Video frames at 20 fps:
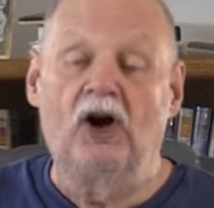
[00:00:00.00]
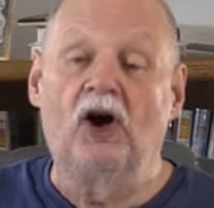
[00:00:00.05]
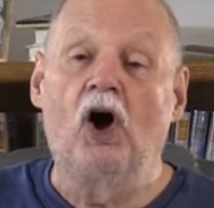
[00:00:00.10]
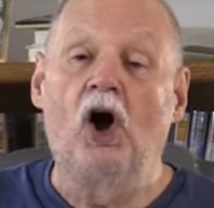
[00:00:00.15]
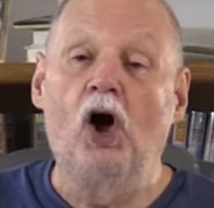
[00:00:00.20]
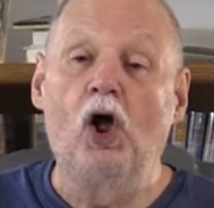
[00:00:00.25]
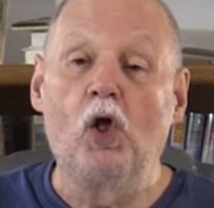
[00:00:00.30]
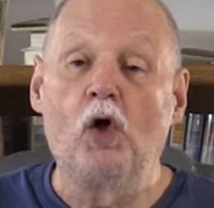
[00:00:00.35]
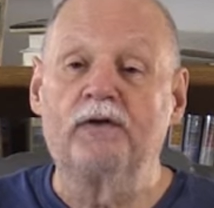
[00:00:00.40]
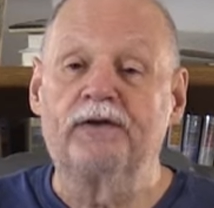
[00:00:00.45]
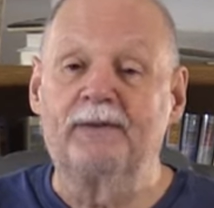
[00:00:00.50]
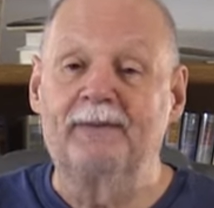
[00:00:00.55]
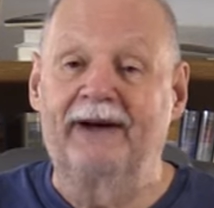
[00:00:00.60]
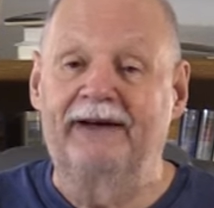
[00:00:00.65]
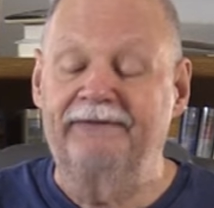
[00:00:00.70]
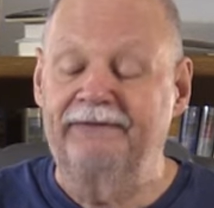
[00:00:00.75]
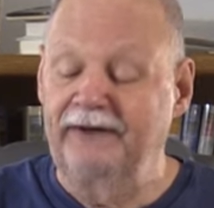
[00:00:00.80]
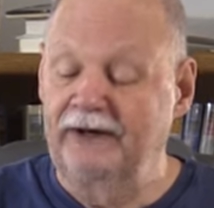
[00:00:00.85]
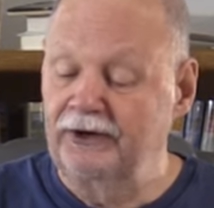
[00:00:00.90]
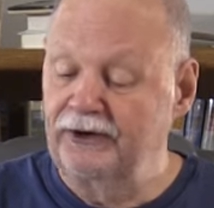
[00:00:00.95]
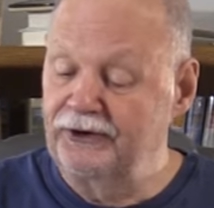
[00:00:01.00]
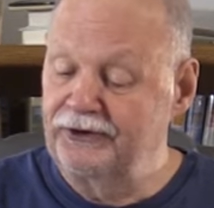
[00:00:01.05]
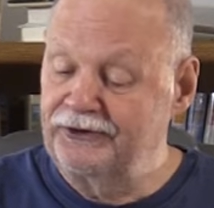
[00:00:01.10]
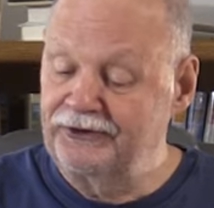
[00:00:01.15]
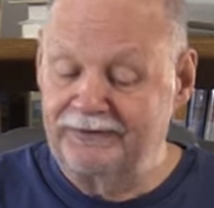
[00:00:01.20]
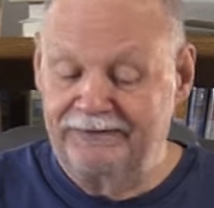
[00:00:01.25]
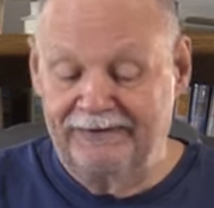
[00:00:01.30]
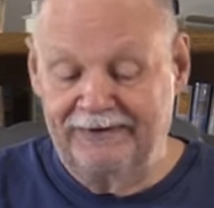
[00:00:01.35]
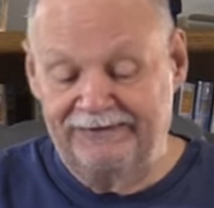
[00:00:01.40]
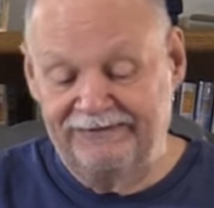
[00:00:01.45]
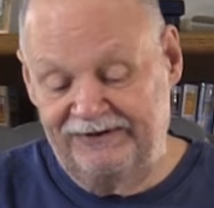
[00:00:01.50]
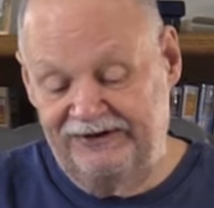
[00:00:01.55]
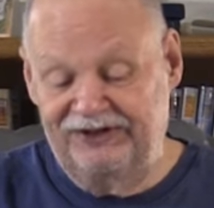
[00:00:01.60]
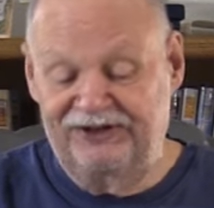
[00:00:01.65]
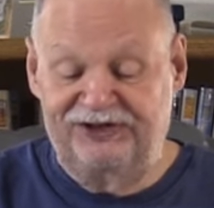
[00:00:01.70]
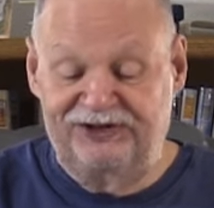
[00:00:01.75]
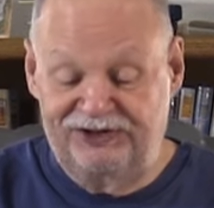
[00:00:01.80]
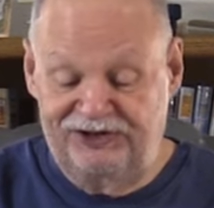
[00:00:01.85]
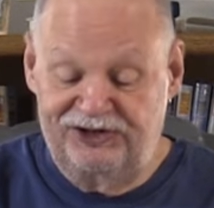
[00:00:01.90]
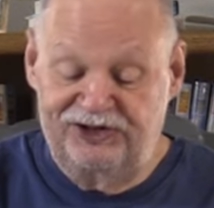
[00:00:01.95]
all over my fingers,
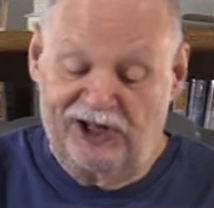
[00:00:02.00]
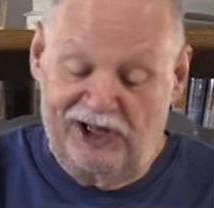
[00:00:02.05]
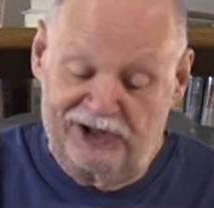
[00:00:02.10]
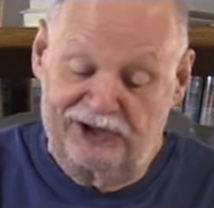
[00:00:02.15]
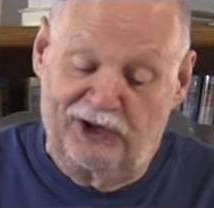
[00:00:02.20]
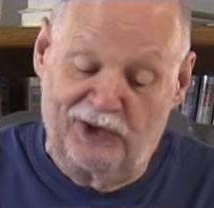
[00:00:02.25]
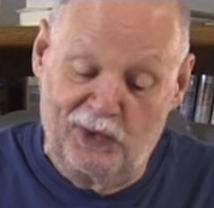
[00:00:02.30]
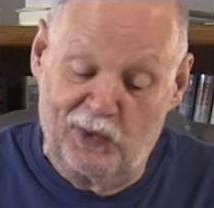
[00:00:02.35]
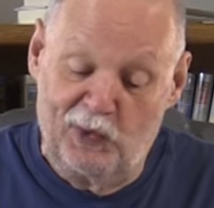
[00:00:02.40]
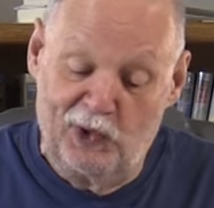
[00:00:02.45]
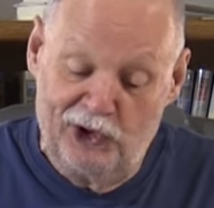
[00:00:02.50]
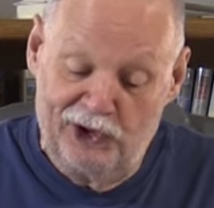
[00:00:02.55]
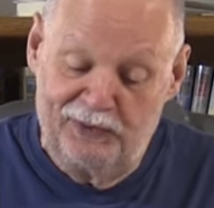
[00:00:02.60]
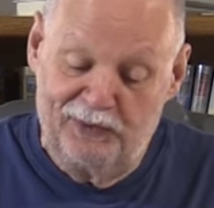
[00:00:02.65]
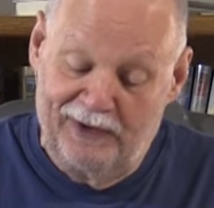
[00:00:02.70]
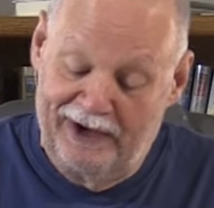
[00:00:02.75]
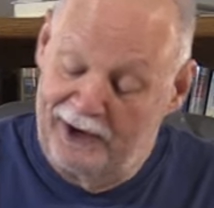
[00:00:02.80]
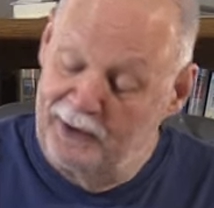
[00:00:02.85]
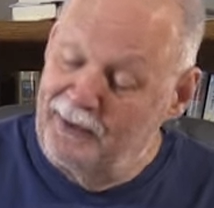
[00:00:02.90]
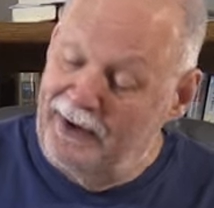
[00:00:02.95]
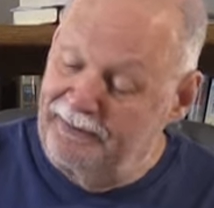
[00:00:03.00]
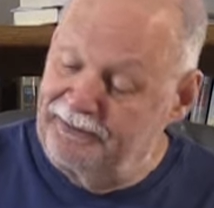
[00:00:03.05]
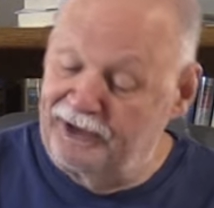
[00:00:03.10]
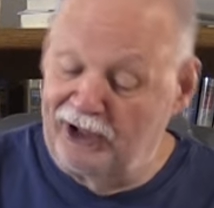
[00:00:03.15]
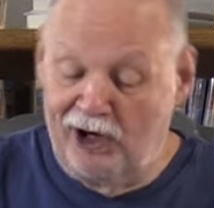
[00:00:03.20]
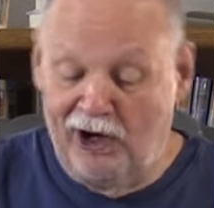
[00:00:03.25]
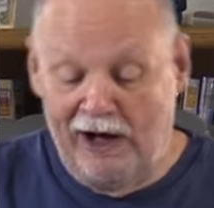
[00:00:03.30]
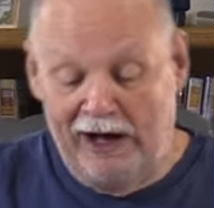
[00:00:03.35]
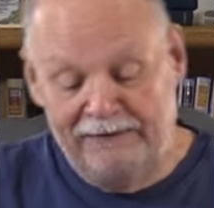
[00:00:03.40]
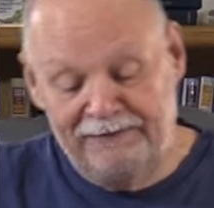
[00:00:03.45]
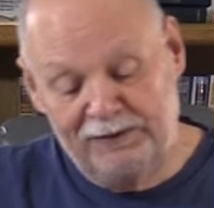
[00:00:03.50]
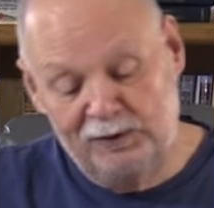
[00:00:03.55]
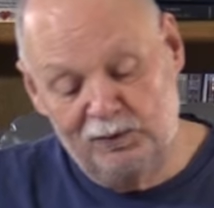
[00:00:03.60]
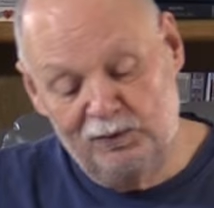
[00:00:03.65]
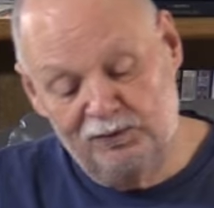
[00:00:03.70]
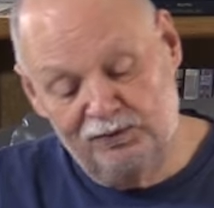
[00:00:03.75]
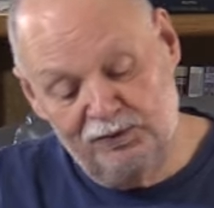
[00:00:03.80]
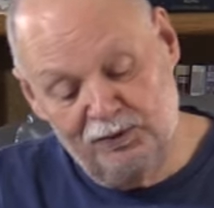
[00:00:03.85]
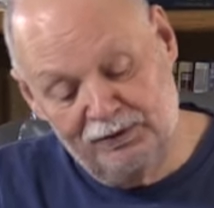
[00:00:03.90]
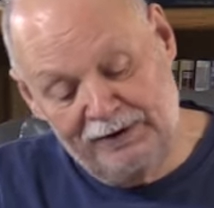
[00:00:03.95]
stuck to the wood. I ripped it off
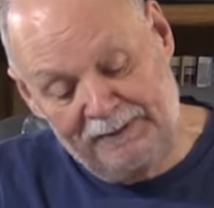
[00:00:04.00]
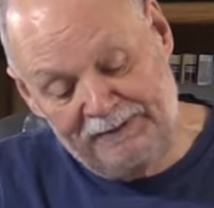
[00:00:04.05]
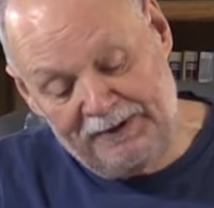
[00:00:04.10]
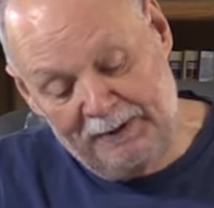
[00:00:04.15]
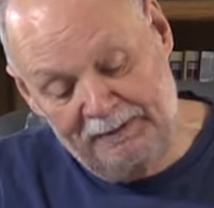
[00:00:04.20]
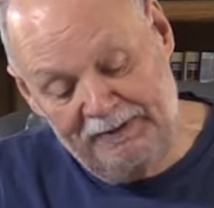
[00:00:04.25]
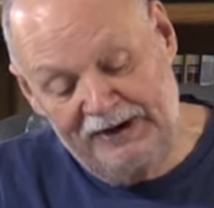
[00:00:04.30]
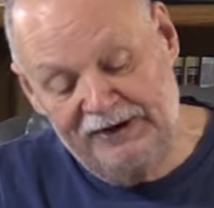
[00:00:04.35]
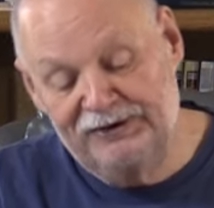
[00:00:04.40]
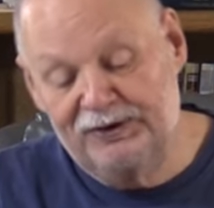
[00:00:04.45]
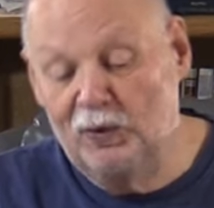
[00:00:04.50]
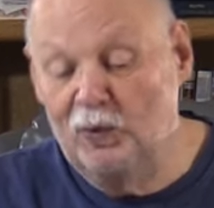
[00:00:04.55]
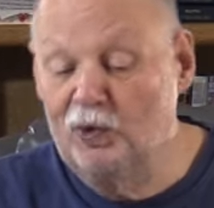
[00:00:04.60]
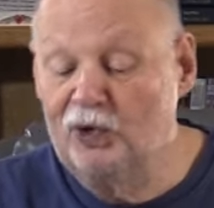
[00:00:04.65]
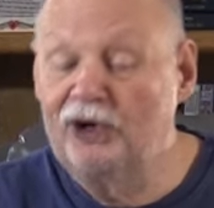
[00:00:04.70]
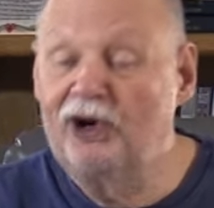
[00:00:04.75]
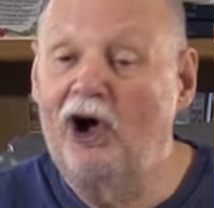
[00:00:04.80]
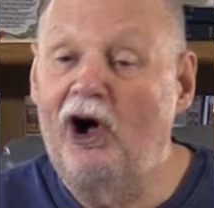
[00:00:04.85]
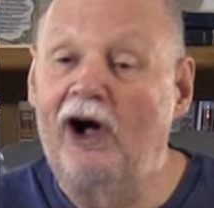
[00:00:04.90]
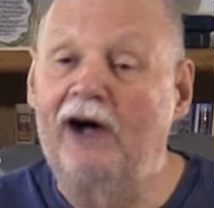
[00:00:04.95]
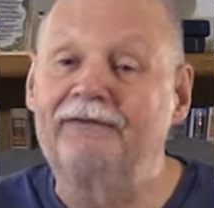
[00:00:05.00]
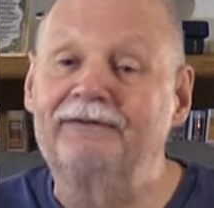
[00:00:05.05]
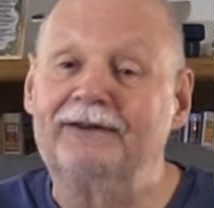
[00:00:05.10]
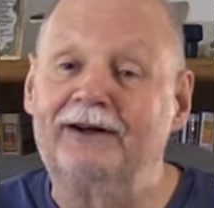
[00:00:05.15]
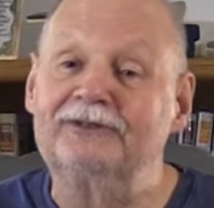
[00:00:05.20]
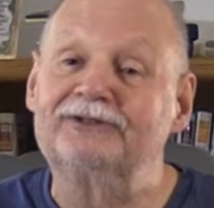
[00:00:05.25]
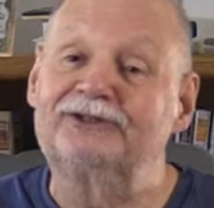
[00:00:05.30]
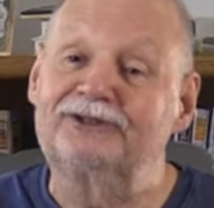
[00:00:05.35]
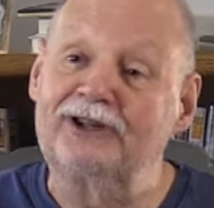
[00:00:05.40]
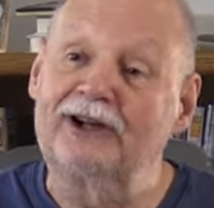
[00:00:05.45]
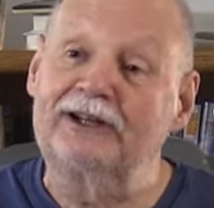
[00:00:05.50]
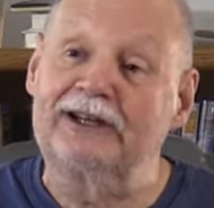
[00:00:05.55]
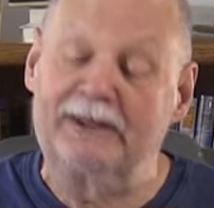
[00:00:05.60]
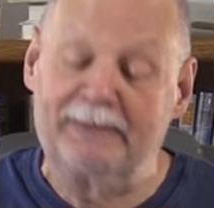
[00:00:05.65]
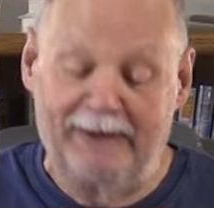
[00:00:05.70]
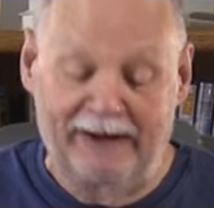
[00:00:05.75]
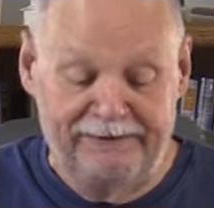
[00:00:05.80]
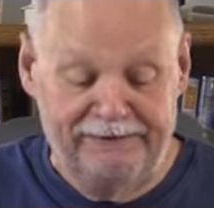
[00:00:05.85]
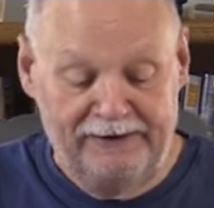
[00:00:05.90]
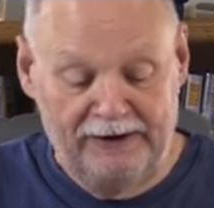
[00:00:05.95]
and ripped a piece of wood off, stuck
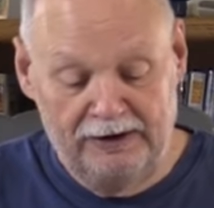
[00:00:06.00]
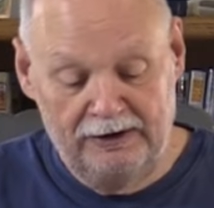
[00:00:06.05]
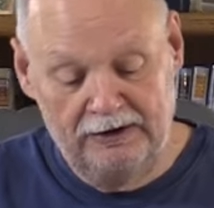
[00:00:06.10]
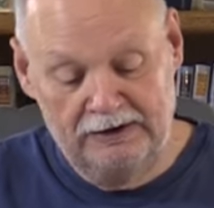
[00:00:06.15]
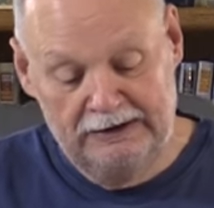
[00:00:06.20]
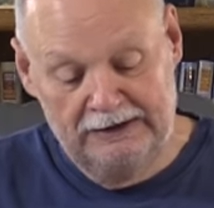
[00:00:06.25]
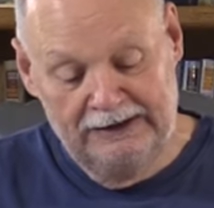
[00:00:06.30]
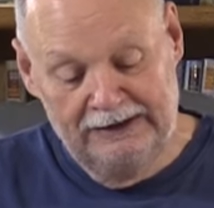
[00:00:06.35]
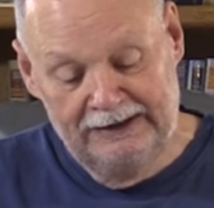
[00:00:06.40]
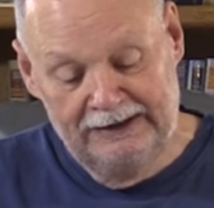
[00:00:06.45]
in my finger.